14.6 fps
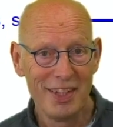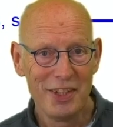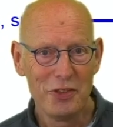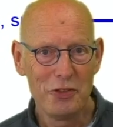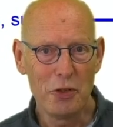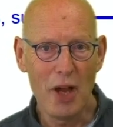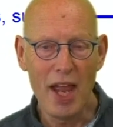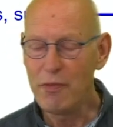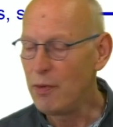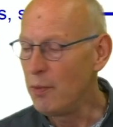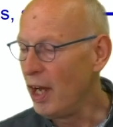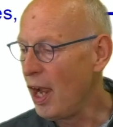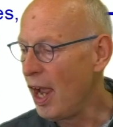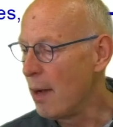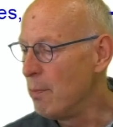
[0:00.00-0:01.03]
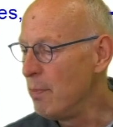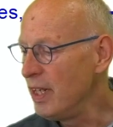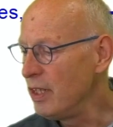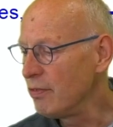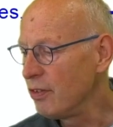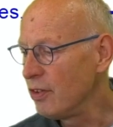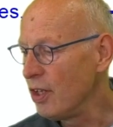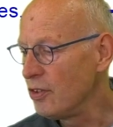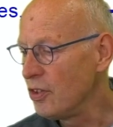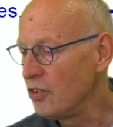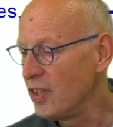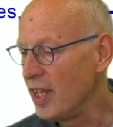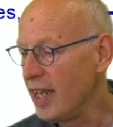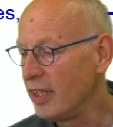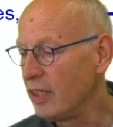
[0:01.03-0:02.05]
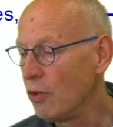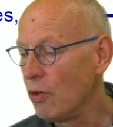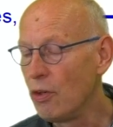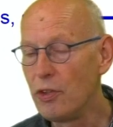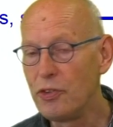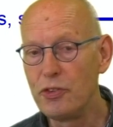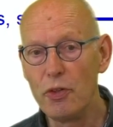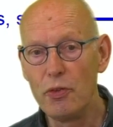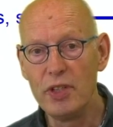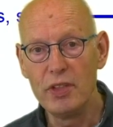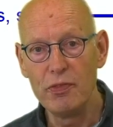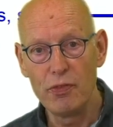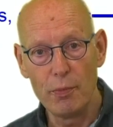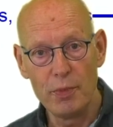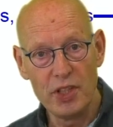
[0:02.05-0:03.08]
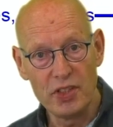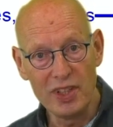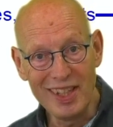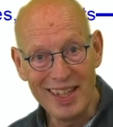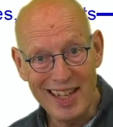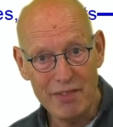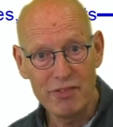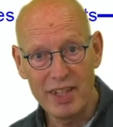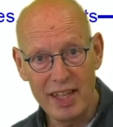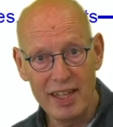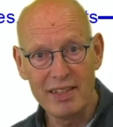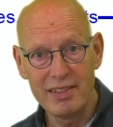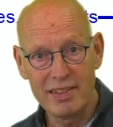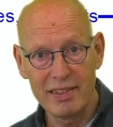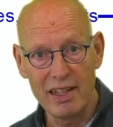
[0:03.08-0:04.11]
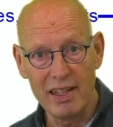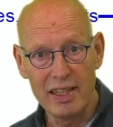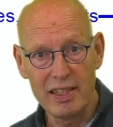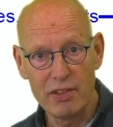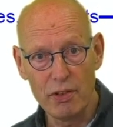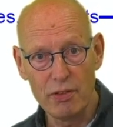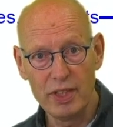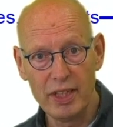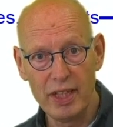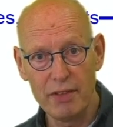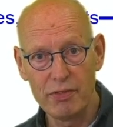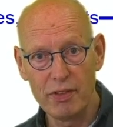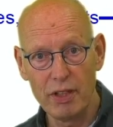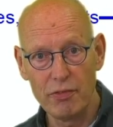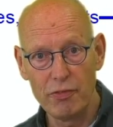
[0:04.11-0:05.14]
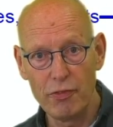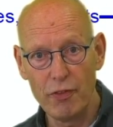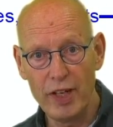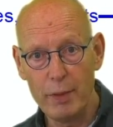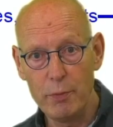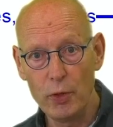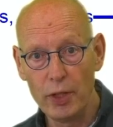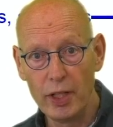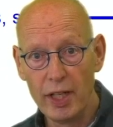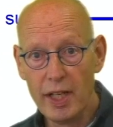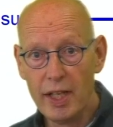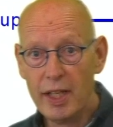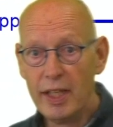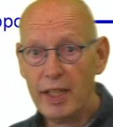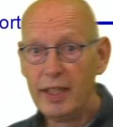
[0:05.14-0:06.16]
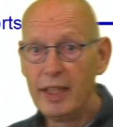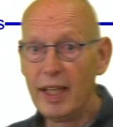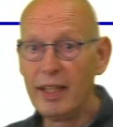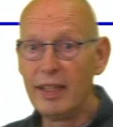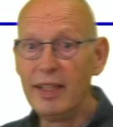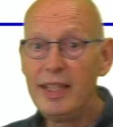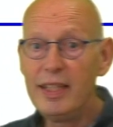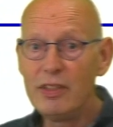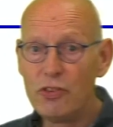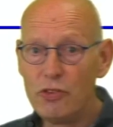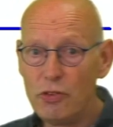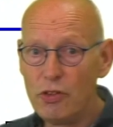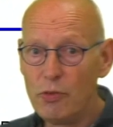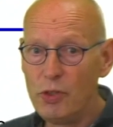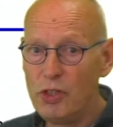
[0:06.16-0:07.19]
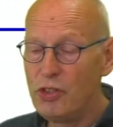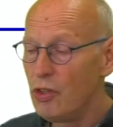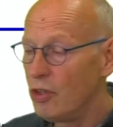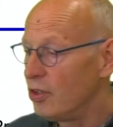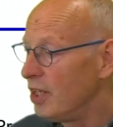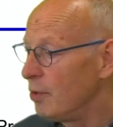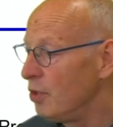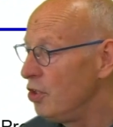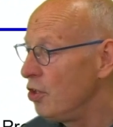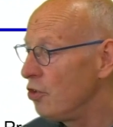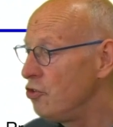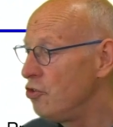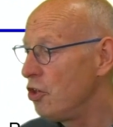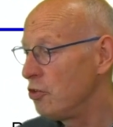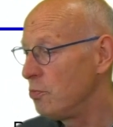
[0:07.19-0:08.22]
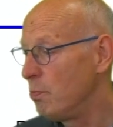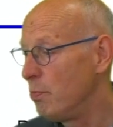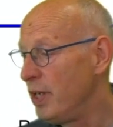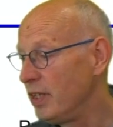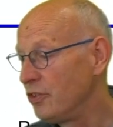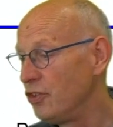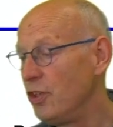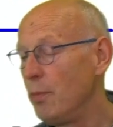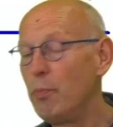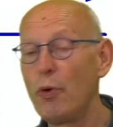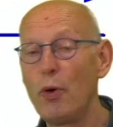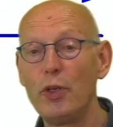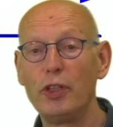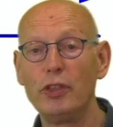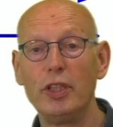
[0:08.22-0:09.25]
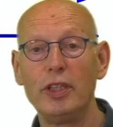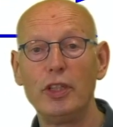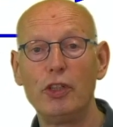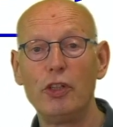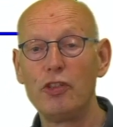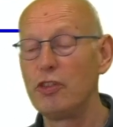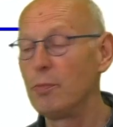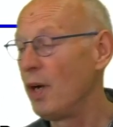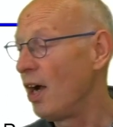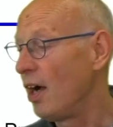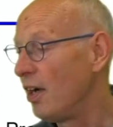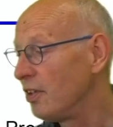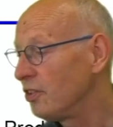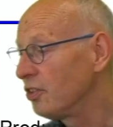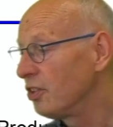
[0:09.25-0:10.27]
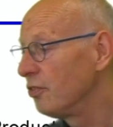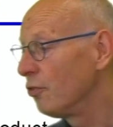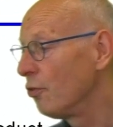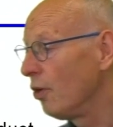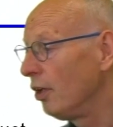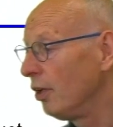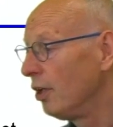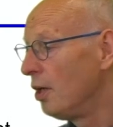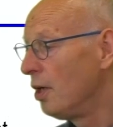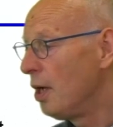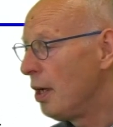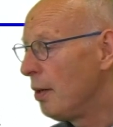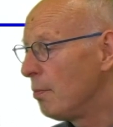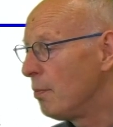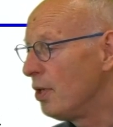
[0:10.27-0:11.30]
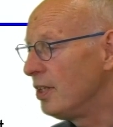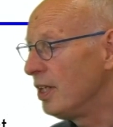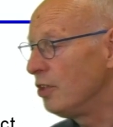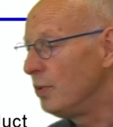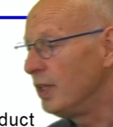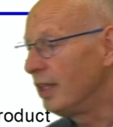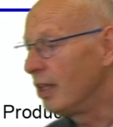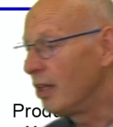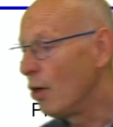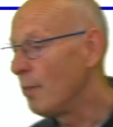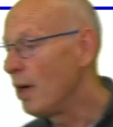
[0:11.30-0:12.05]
So having a bit of an understanding also from this left-hand side of the CAFCR framework can lead to the result that we not just build the product that the customer asked for, but that we come